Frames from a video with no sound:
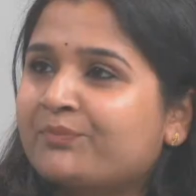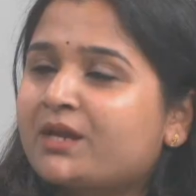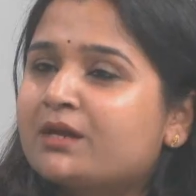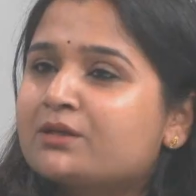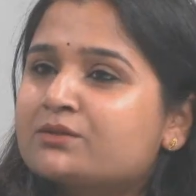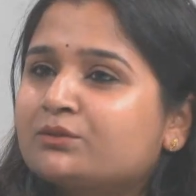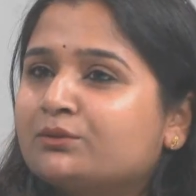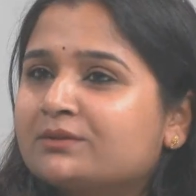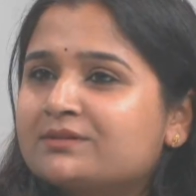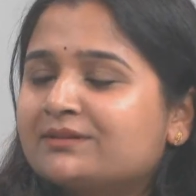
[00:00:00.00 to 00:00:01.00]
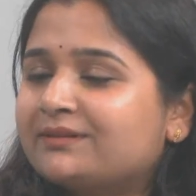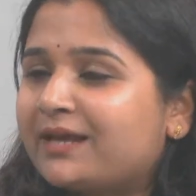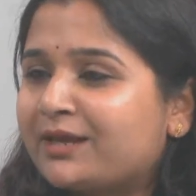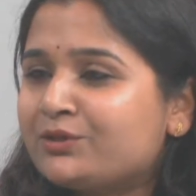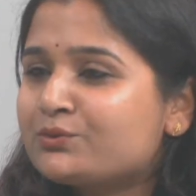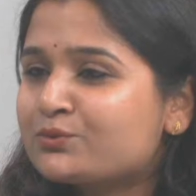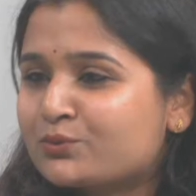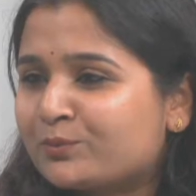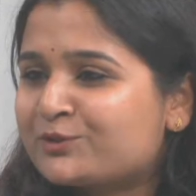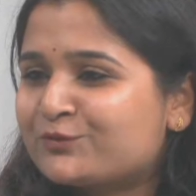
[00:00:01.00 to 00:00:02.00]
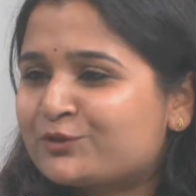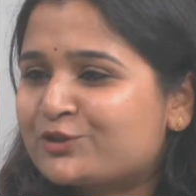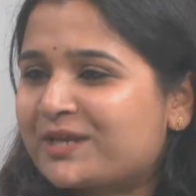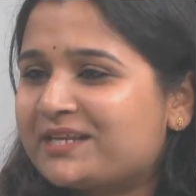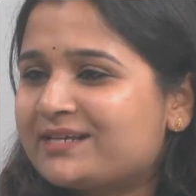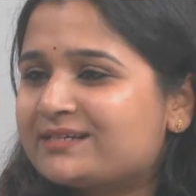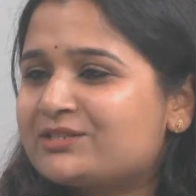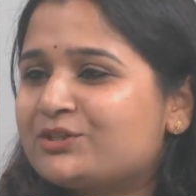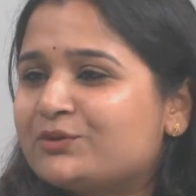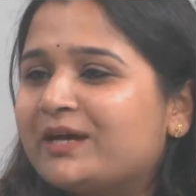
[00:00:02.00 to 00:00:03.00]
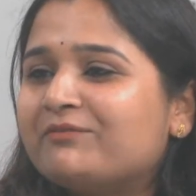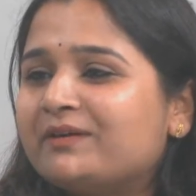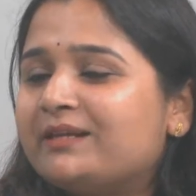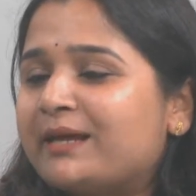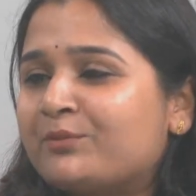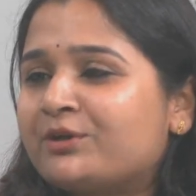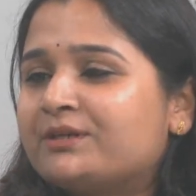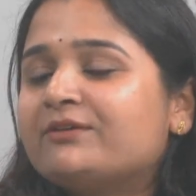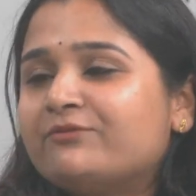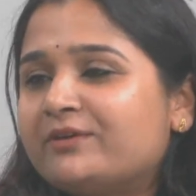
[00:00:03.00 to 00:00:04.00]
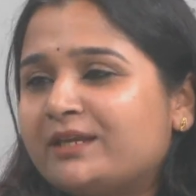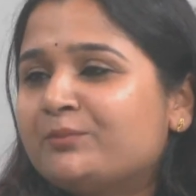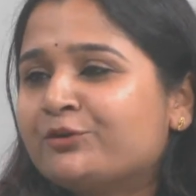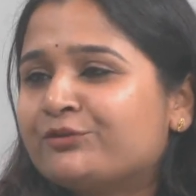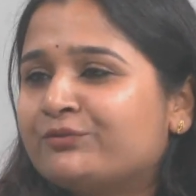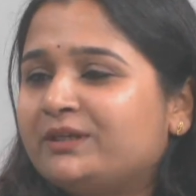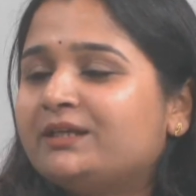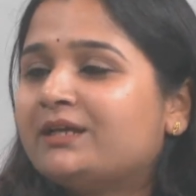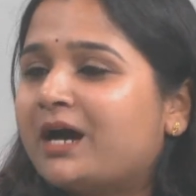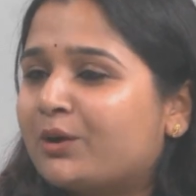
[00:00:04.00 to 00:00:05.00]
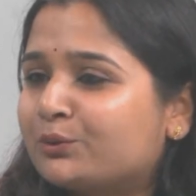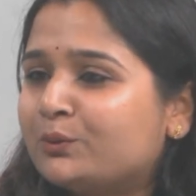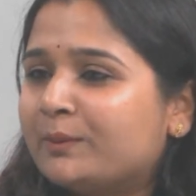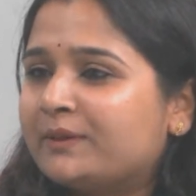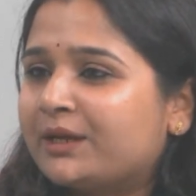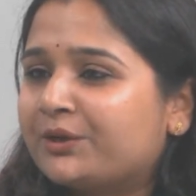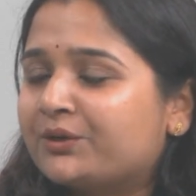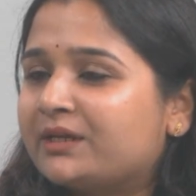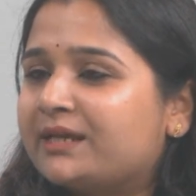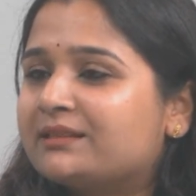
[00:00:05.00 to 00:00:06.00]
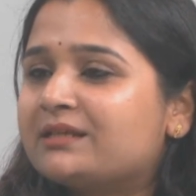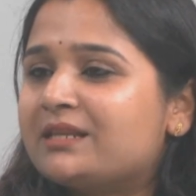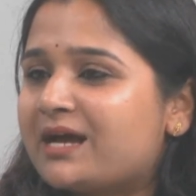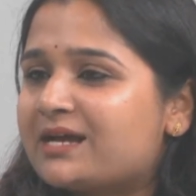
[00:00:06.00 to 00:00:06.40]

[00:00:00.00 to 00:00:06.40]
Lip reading: So, sir, thank you so much for joining us. You have elaborated very beautifully how to apply online, the last